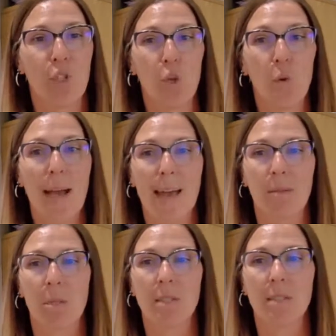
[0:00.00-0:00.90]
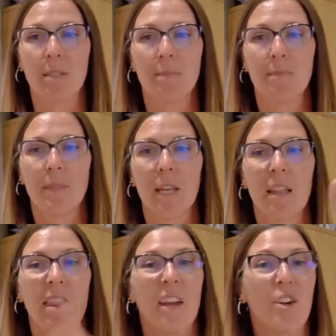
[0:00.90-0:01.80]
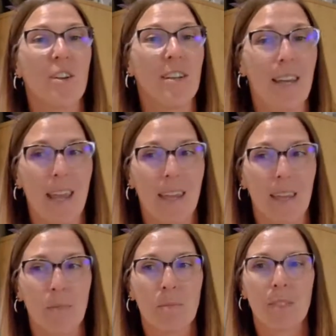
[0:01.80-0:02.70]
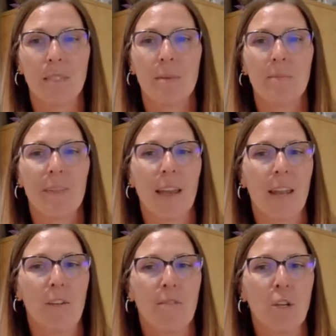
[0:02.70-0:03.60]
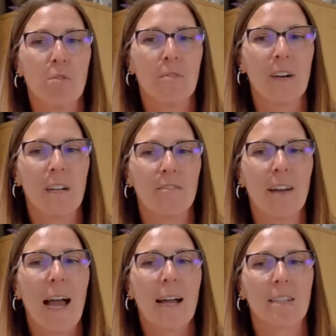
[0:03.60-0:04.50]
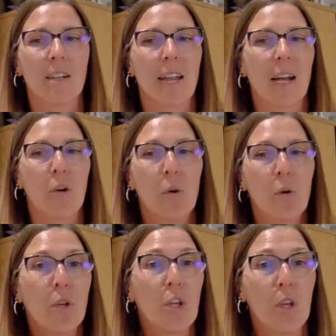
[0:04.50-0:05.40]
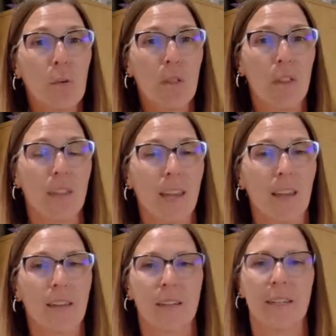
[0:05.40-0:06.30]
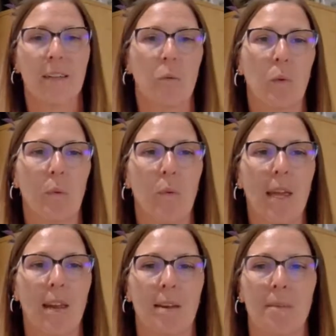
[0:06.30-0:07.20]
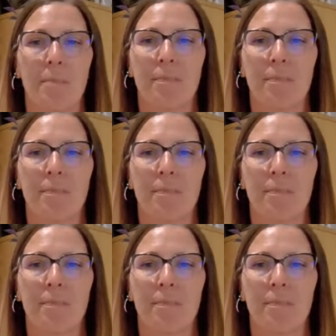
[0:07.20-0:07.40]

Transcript: two animals, their names, and a few fun facts on who you think would win.